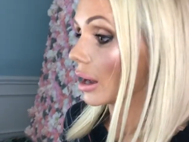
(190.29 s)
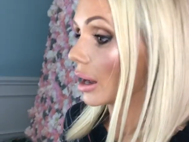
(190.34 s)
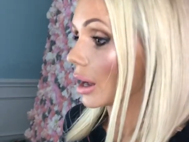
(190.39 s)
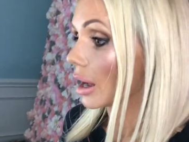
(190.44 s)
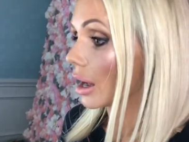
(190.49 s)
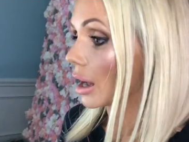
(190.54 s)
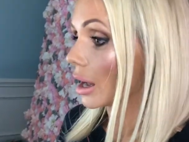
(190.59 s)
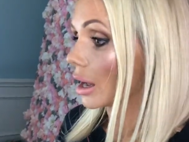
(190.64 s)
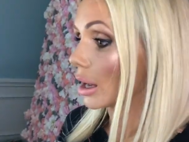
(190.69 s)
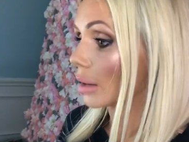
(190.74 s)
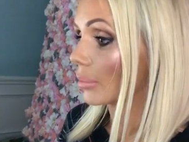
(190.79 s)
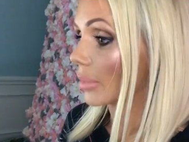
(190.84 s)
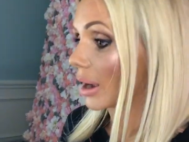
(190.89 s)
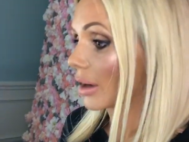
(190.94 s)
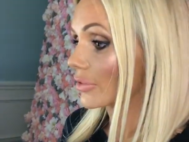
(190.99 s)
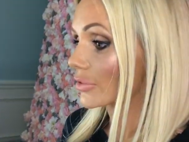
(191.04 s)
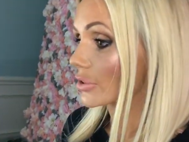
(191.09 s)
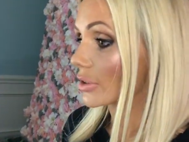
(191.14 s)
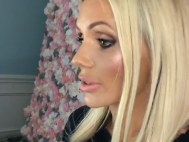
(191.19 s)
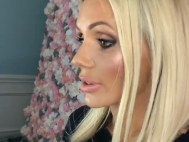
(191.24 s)

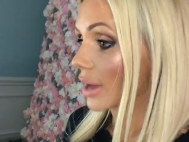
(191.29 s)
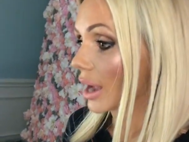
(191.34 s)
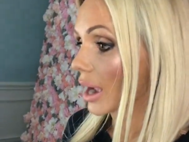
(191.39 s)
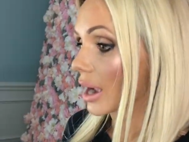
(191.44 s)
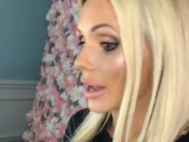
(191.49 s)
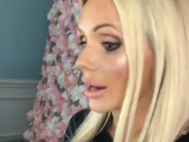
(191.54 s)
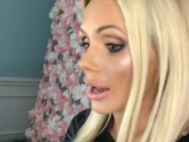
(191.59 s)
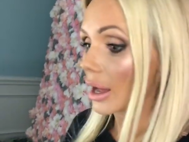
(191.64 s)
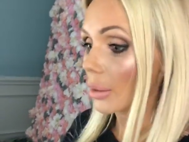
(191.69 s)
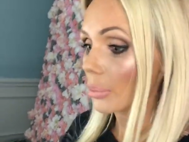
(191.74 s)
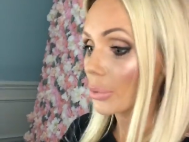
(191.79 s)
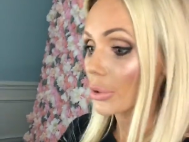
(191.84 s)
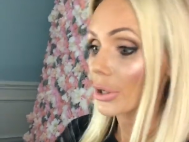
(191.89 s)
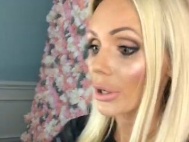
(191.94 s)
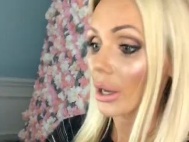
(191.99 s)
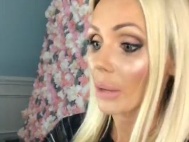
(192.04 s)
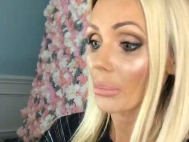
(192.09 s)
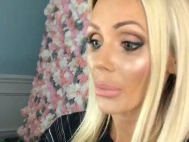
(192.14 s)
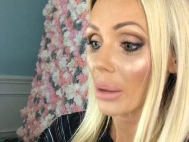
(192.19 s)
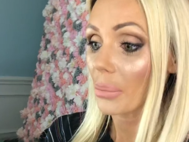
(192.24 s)
after that, I'll put
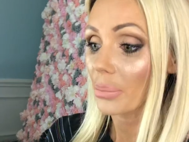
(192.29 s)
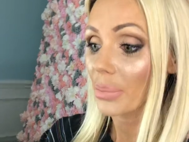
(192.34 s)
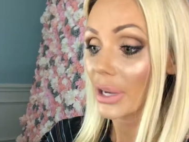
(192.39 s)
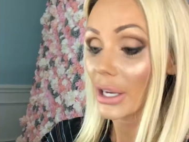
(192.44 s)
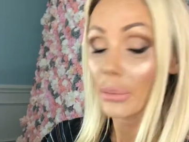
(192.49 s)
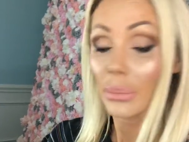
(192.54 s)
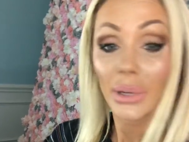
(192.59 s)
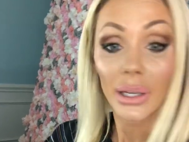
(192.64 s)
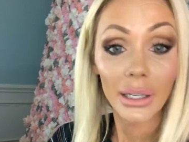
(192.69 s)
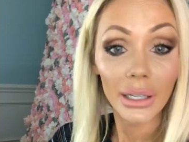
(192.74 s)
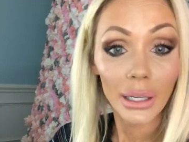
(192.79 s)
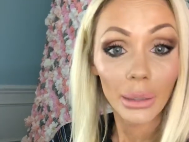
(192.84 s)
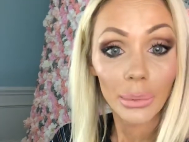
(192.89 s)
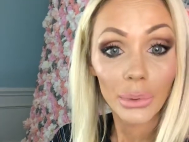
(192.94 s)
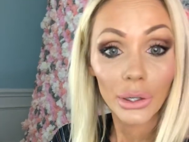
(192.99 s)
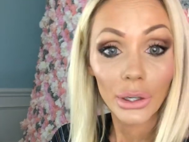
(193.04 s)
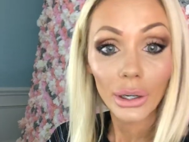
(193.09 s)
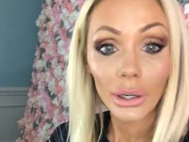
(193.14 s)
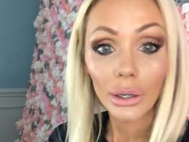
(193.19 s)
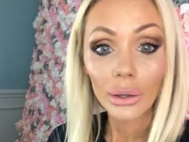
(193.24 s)
on my pigment
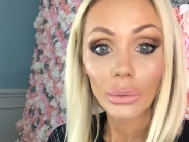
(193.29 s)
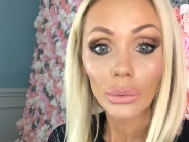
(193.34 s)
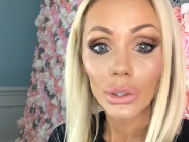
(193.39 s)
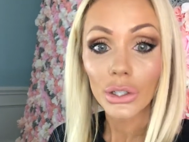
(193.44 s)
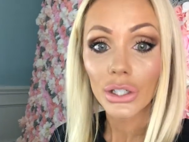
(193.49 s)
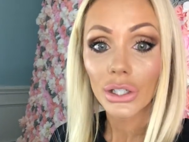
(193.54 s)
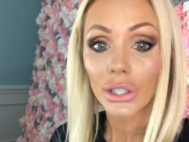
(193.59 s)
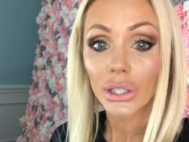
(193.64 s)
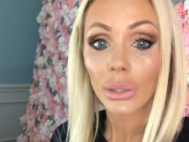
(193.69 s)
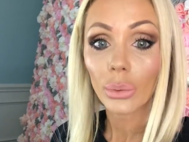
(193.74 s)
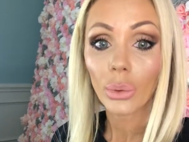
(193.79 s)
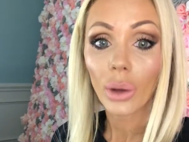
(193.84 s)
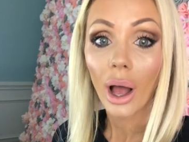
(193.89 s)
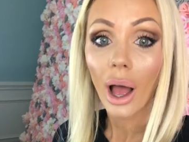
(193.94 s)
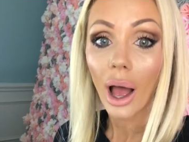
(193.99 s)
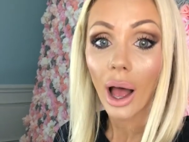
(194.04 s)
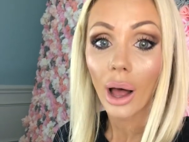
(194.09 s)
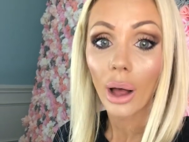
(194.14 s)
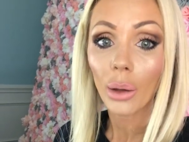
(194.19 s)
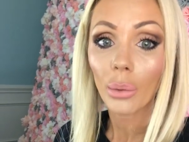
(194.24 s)
inhibitor, which will
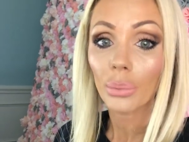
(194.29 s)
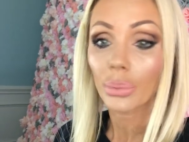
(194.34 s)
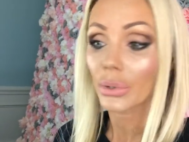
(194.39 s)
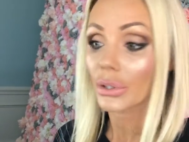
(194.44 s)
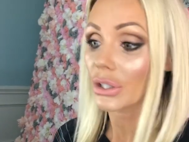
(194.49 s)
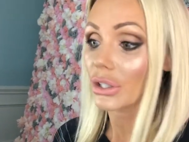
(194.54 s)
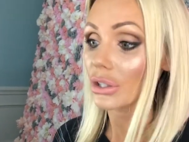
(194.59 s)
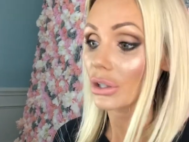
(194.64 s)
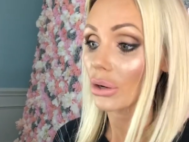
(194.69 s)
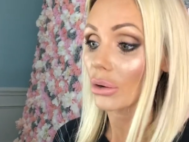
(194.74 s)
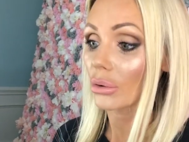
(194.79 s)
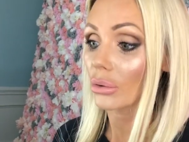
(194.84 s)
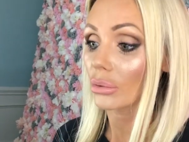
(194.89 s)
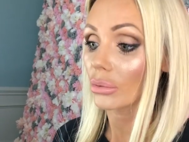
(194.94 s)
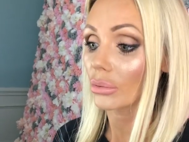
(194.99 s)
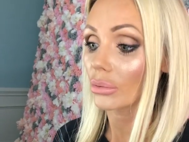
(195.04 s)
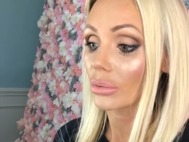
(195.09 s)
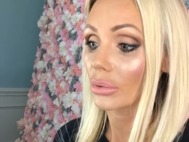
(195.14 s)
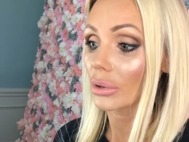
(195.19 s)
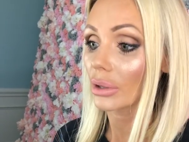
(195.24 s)
help. So
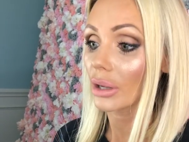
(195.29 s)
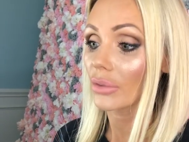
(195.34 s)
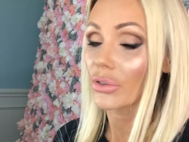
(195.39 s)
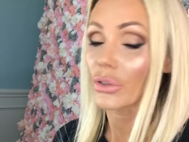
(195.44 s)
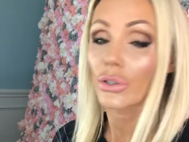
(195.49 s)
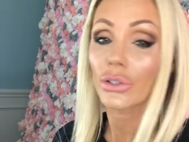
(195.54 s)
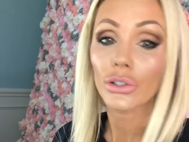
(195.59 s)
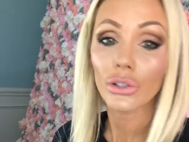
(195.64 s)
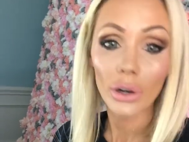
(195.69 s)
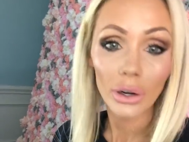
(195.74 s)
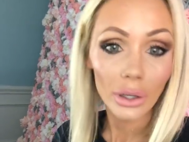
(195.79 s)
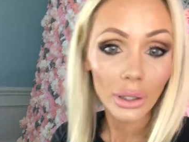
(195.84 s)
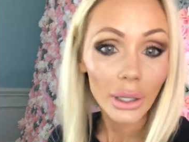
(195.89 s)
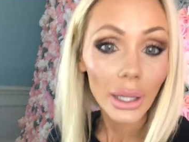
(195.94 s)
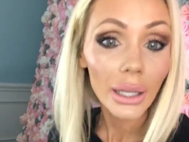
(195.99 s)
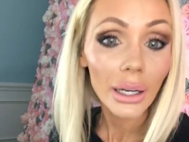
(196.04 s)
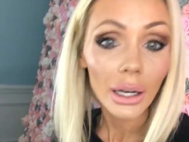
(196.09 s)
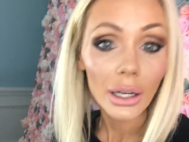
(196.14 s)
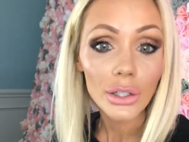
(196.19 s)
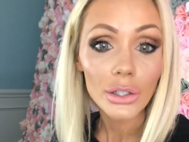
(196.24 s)
if you struggle
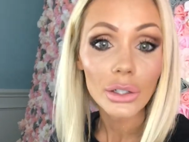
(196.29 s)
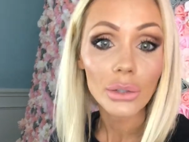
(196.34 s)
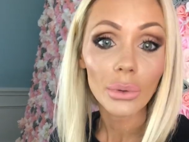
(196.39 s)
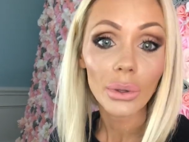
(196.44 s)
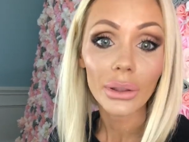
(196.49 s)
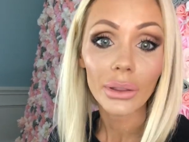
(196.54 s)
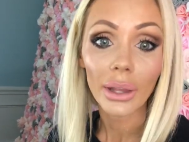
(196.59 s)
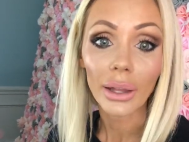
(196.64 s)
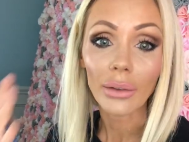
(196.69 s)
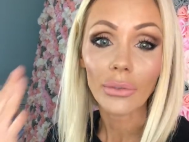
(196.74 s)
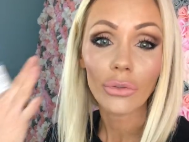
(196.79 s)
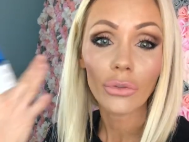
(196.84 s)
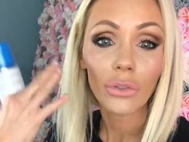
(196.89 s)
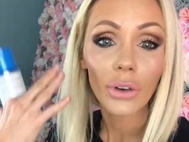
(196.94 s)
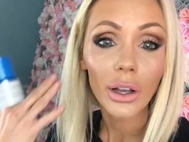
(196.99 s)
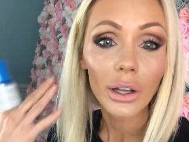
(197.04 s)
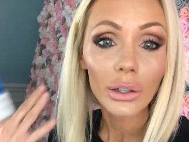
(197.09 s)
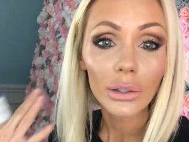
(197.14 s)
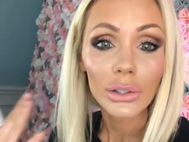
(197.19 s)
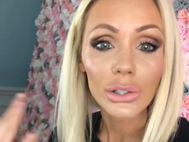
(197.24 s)
like I do with like
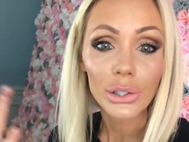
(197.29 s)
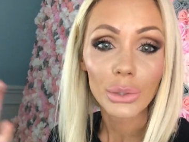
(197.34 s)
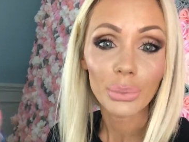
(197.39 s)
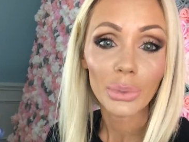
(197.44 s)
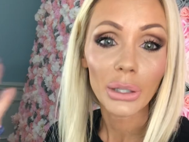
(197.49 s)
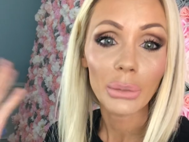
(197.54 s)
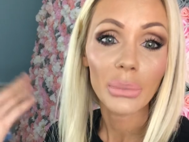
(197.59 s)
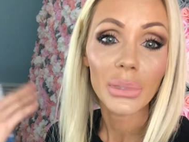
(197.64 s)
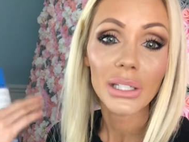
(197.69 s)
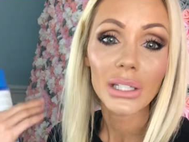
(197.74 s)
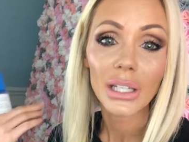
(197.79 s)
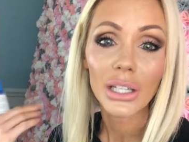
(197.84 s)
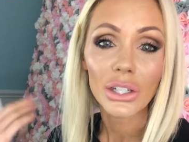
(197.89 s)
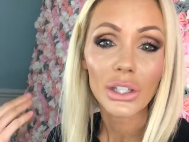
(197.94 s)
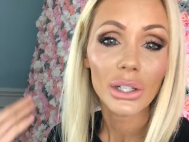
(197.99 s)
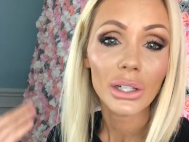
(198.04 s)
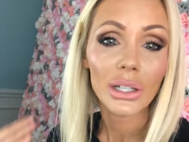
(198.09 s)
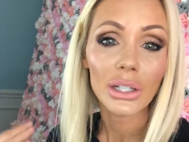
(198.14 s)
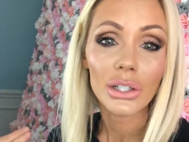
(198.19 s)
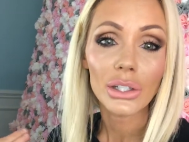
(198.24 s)
freckles or
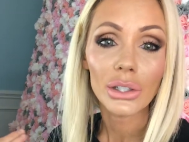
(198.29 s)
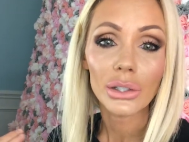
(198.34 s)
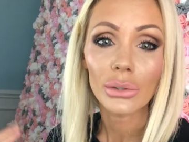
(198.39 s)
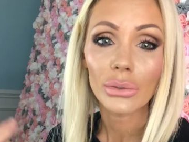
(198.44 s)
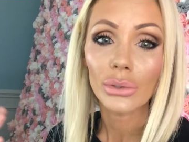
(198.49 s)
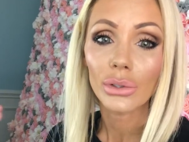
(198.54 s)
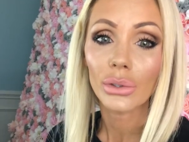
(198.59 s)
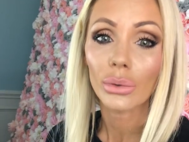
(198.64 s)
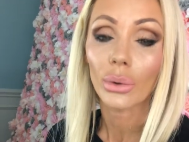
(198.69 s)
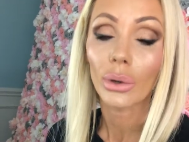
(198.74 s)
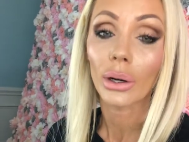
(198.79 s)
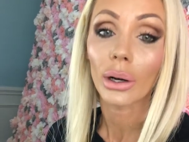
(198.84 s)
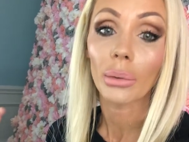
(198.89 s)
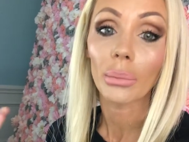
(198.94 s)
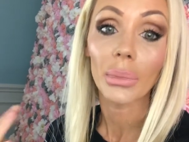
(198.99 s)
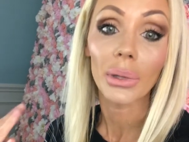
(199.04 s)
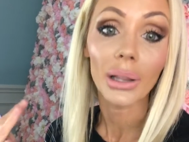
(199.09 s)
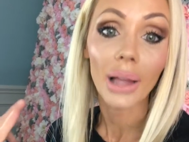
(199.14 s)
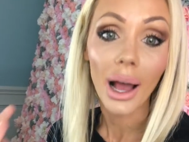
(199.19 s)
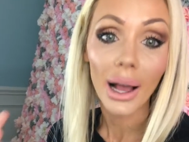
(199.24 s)
pigmentation issues or
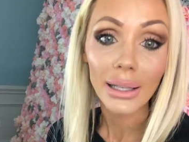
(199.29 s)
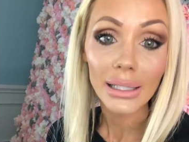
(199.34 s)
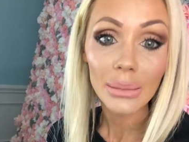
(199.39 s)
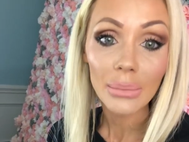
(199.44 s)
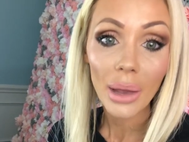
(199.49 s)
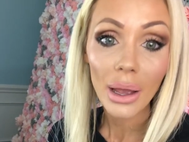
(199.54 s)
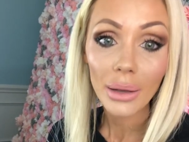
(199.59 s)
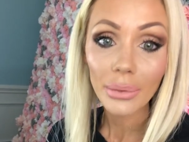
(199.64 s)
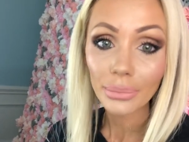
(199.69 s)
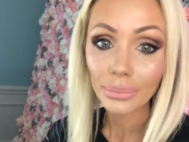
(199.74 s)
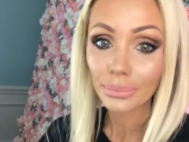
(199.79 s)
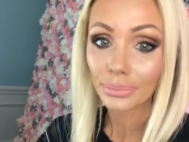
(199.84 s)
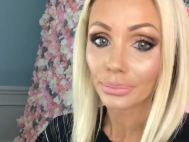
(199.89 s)
melasma,